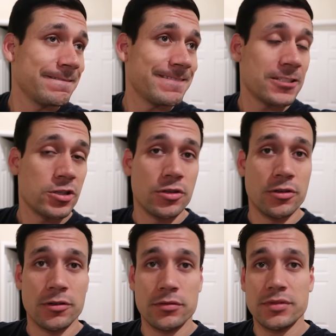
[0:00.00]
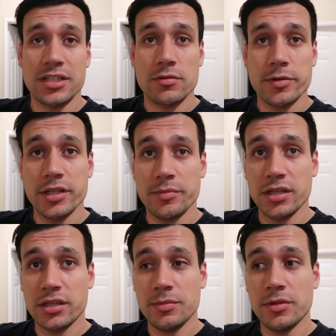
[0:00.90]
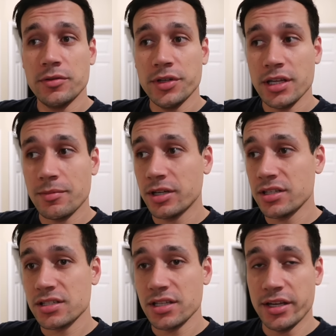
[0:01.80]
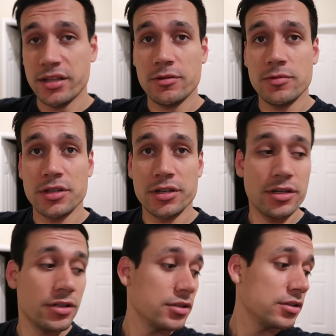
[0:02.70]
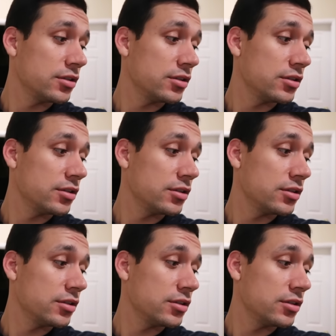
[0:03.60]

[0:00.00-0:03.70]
So that's what we're gonna keep doing. I'm gonna stay there with her